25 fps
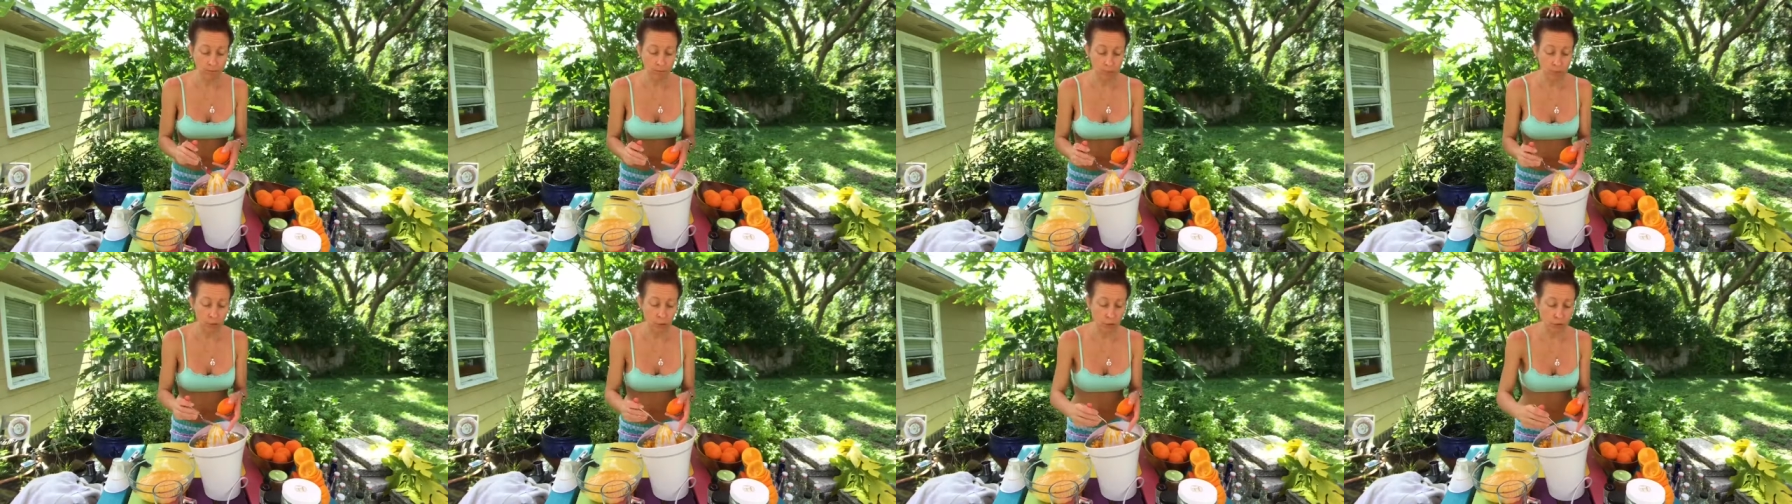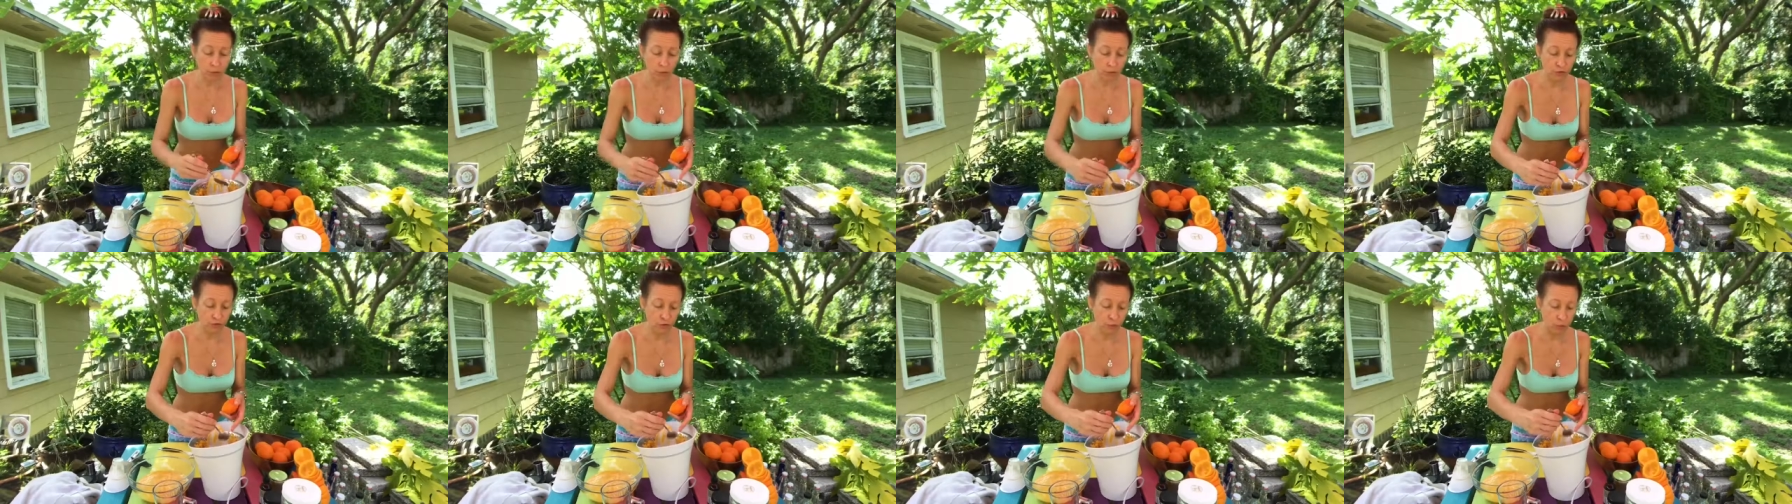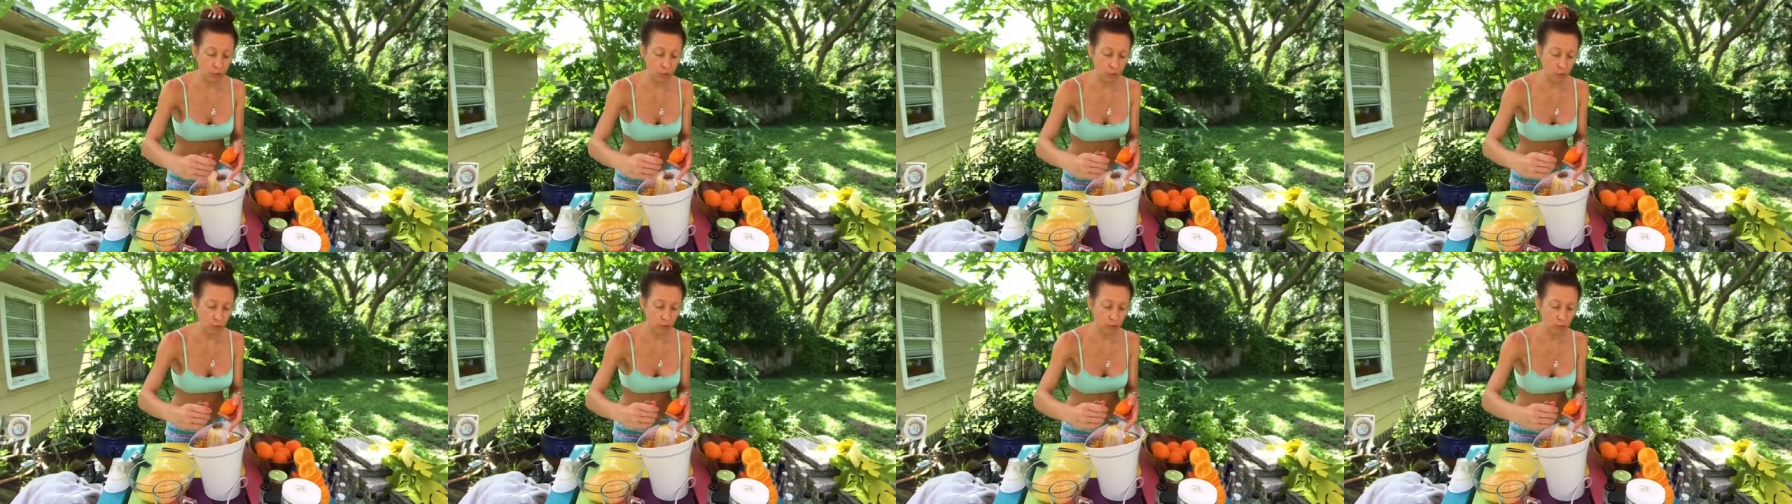produce from
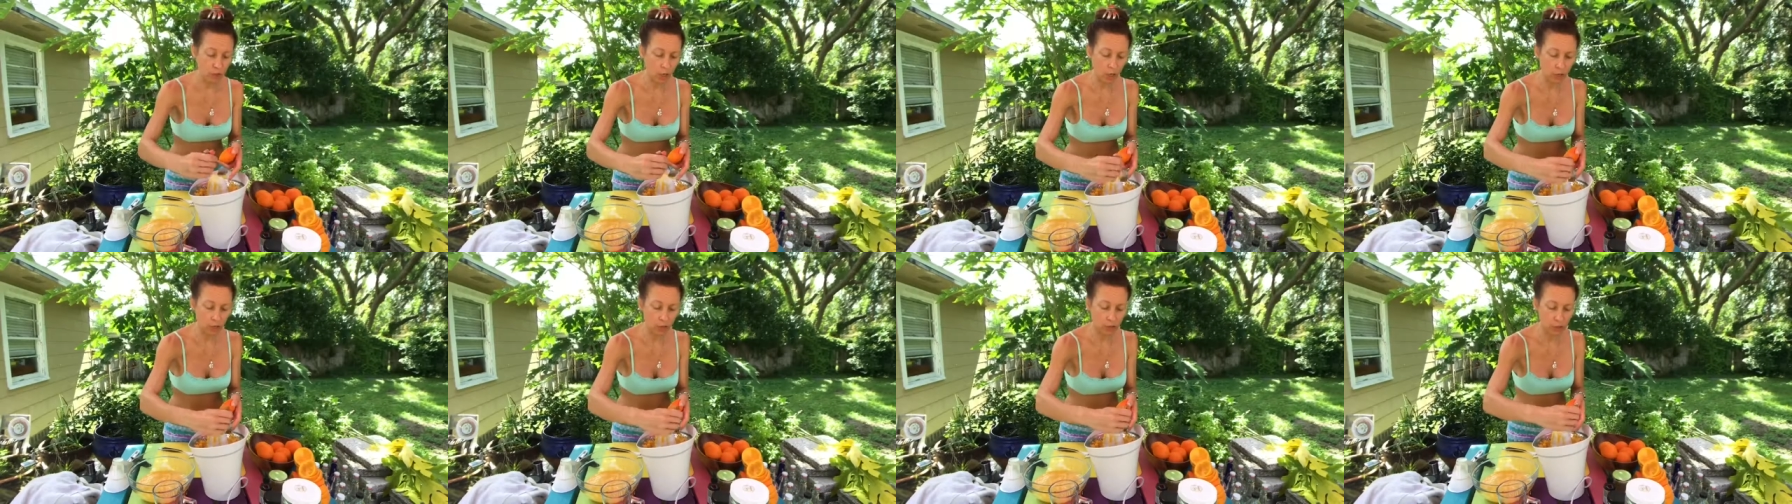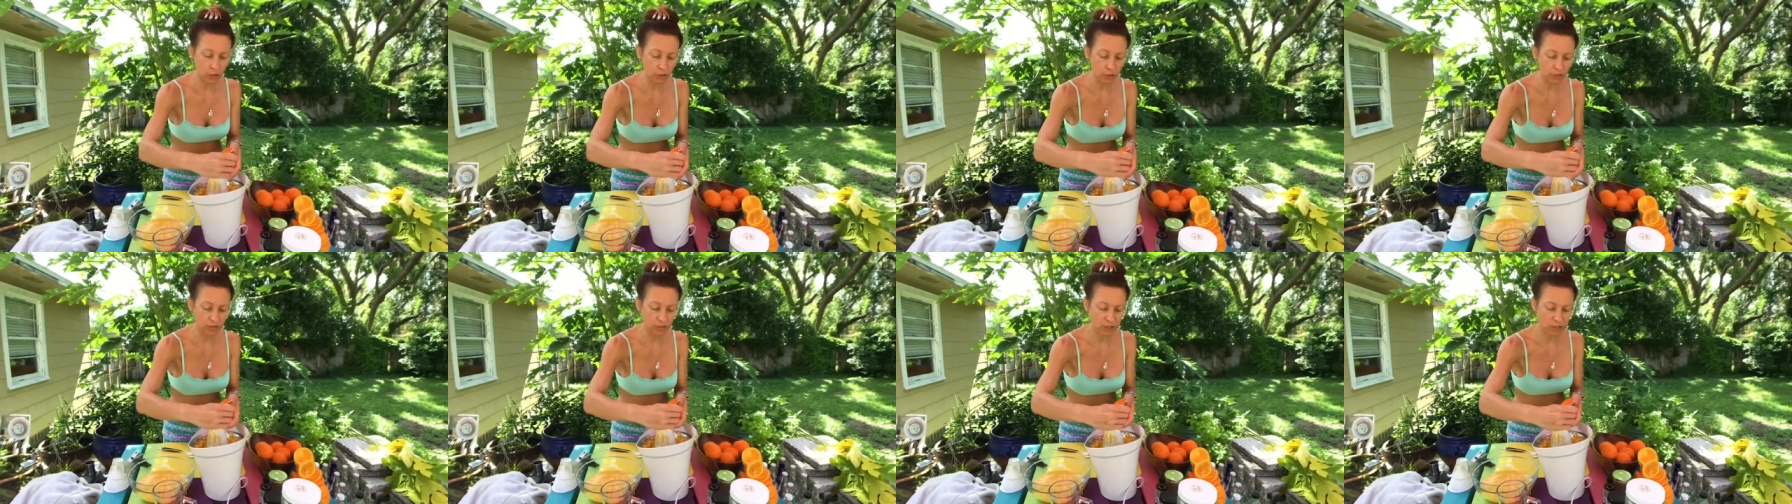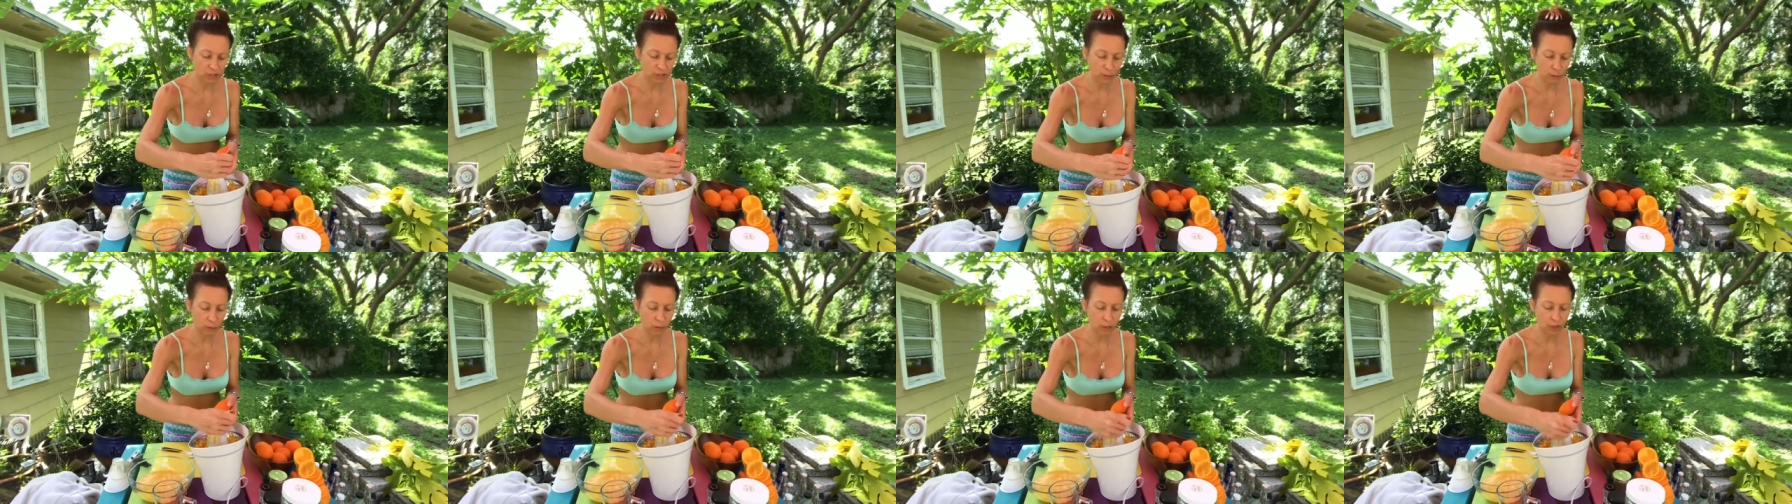your own garden or even
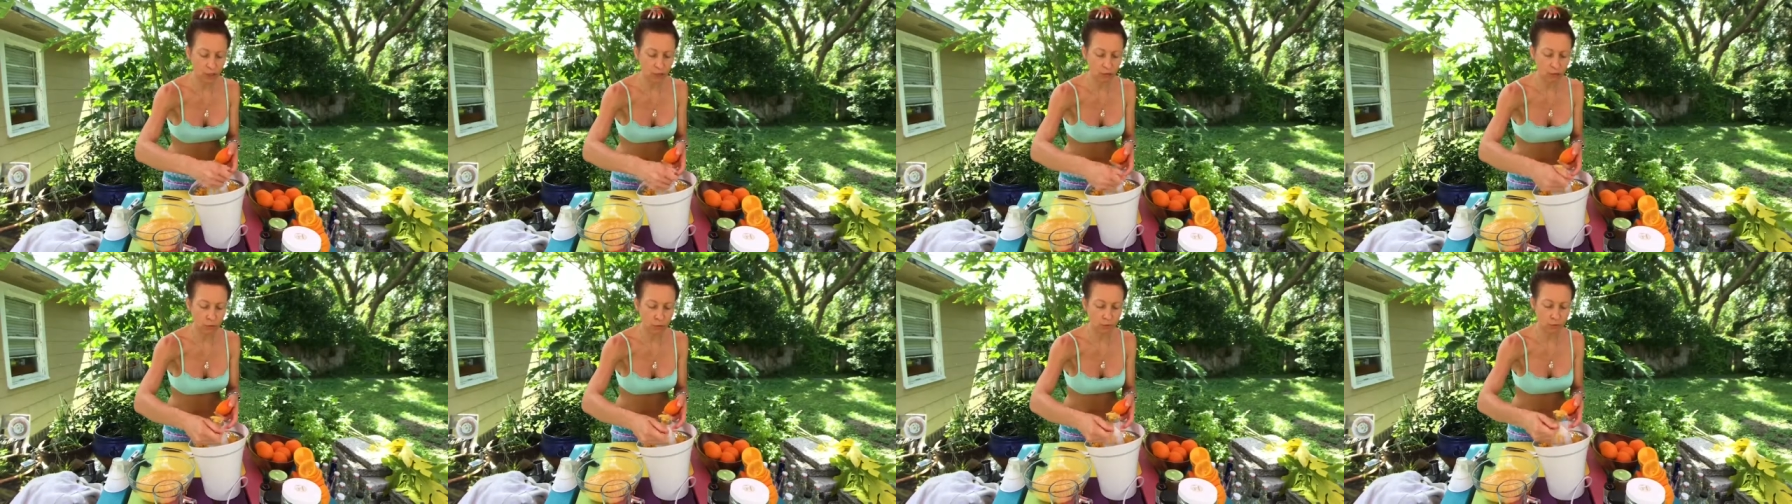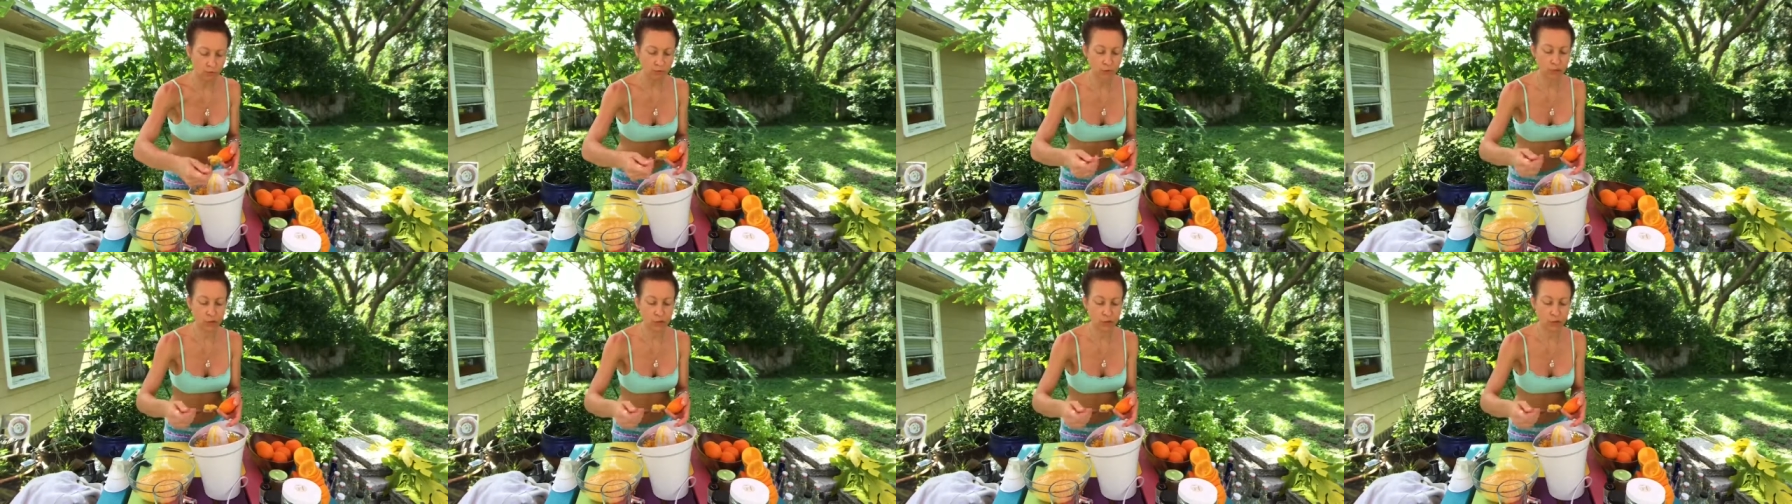somebody you,